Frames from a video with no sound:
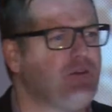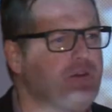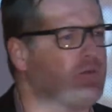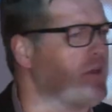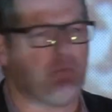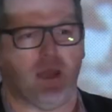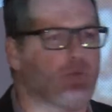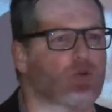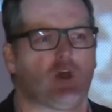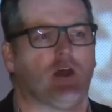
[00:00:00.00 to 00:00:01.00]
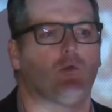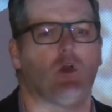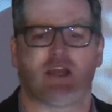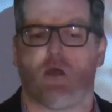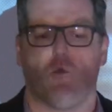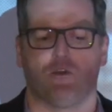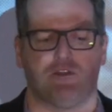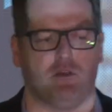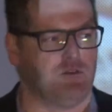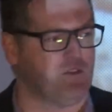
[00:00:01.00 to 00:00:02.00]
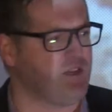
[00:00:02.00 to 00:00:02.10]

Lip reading: this was it. People were trying to work out what to use this